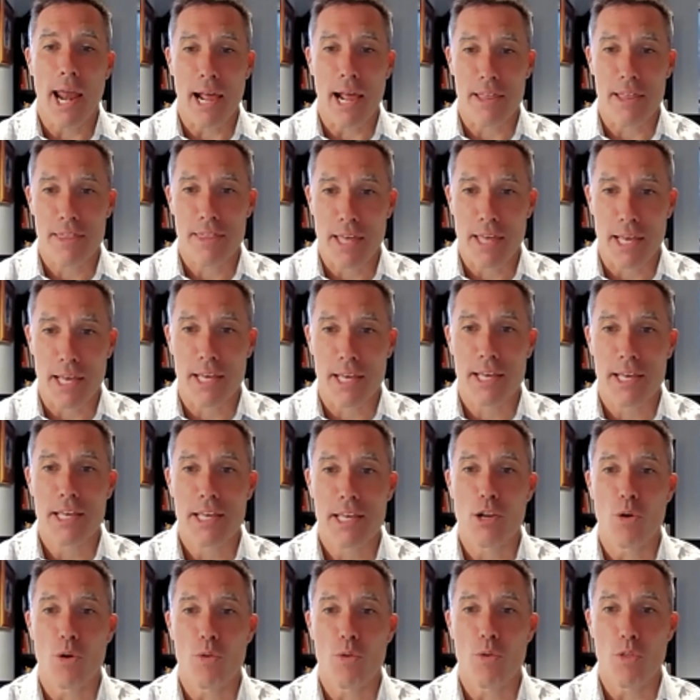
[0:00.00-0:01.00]
And I think,
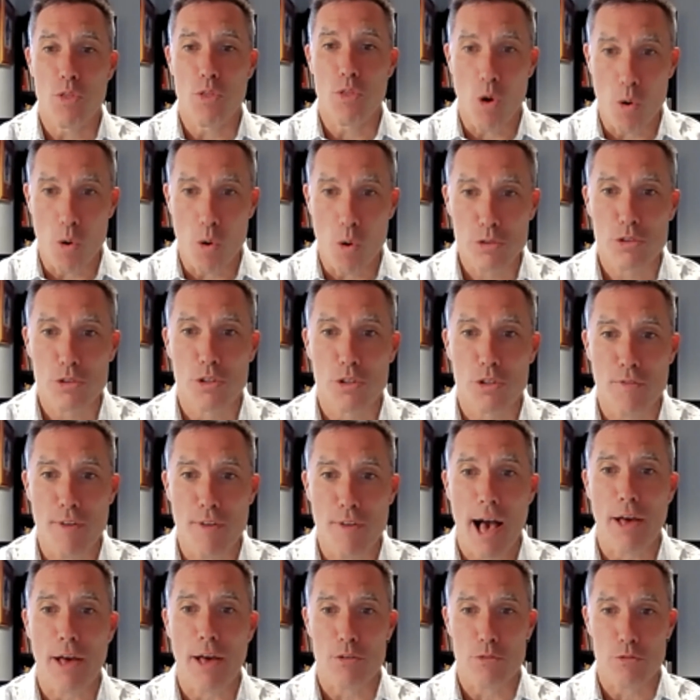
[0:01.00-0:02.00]
those are the
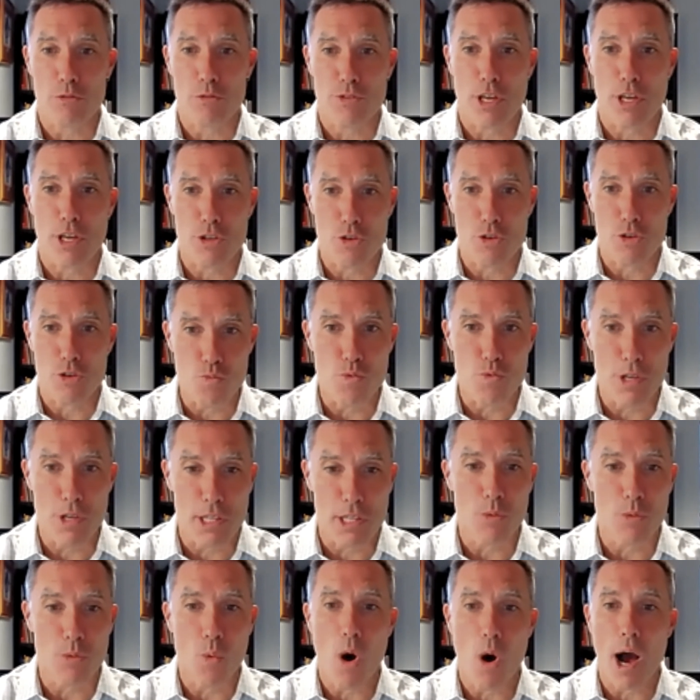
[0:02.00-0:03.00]
values that you
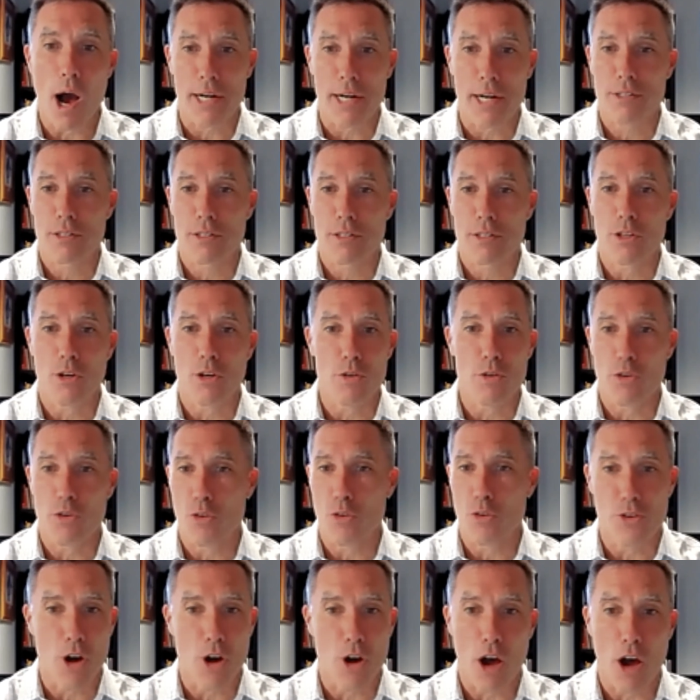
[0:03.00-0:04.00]
really want,
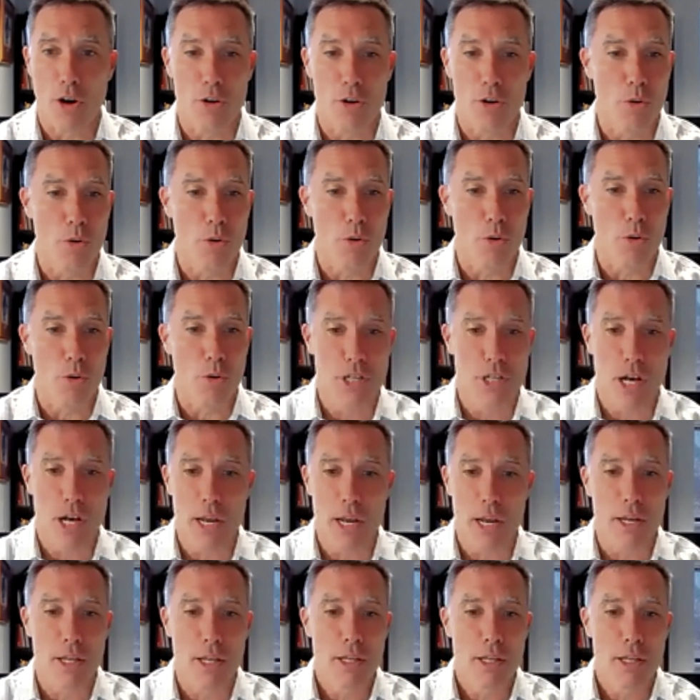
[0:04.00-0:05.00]
your daughter or
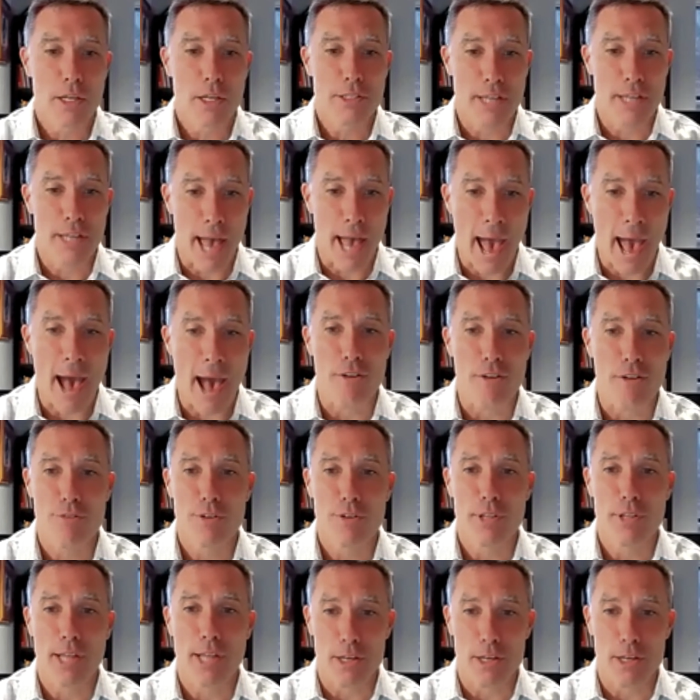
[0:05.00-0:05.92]
son to have.